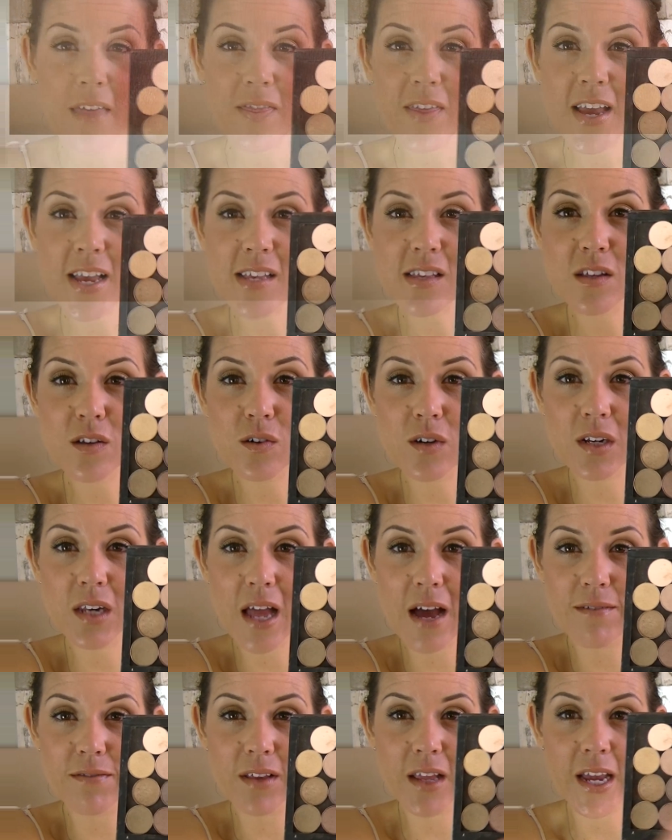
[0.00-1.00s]
these look
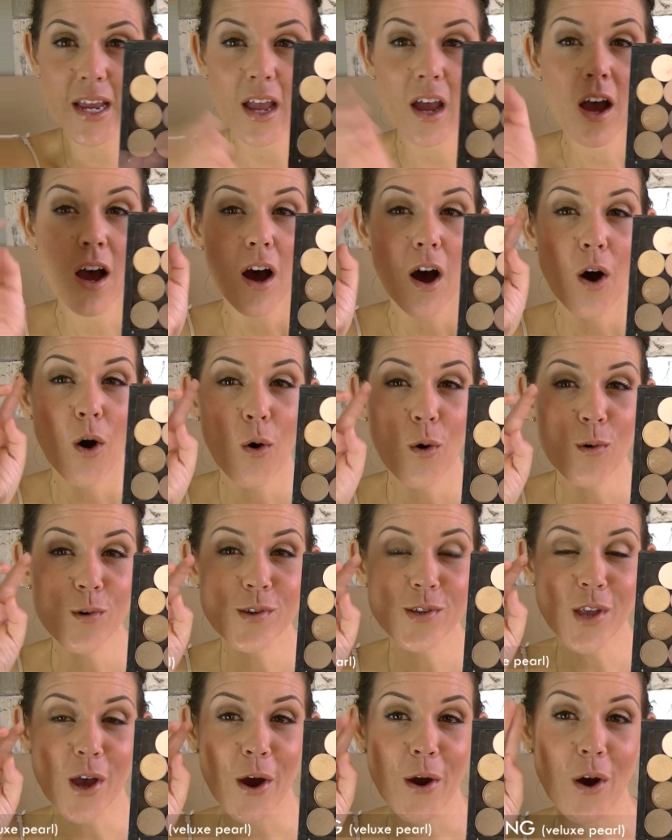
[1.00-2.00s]
lovely
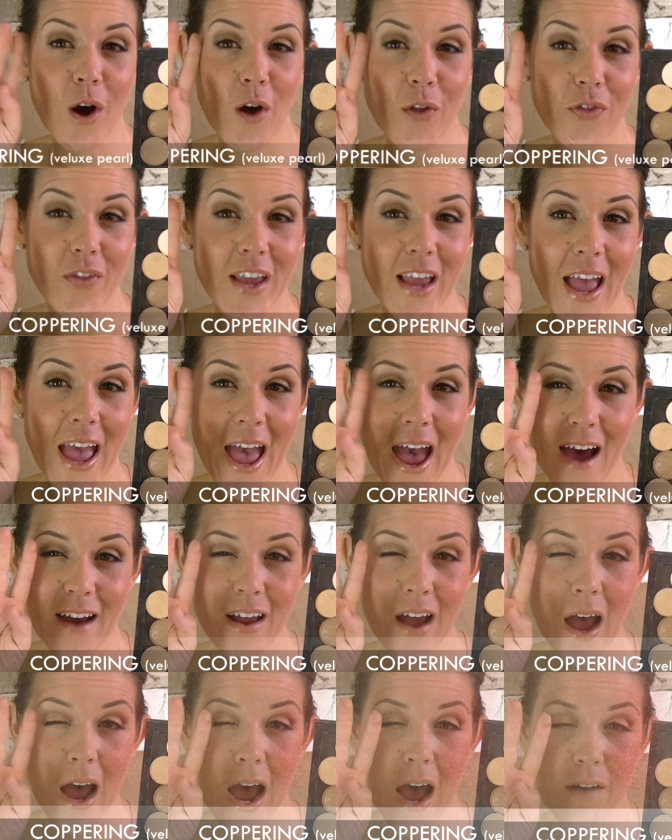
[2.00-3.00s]
also on the outer
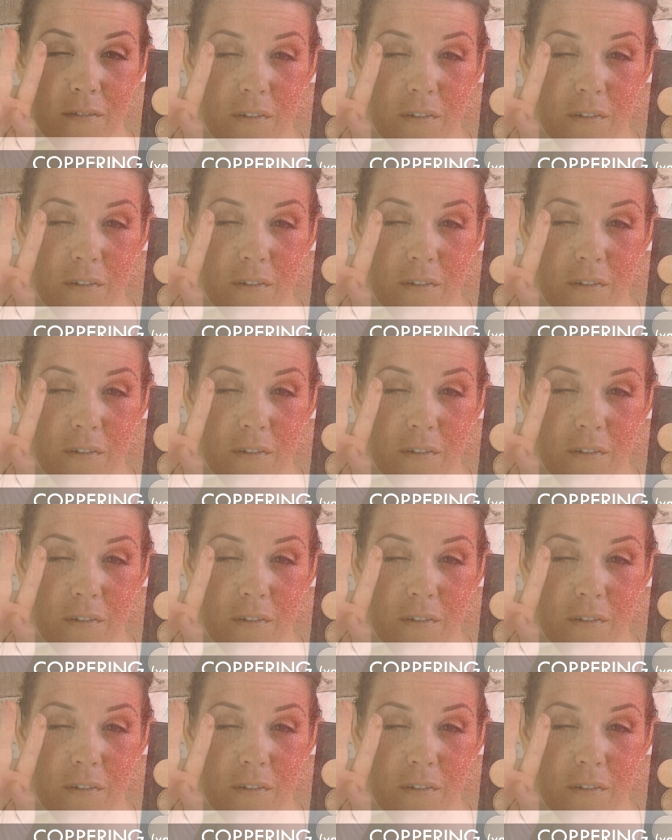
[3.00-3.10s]
half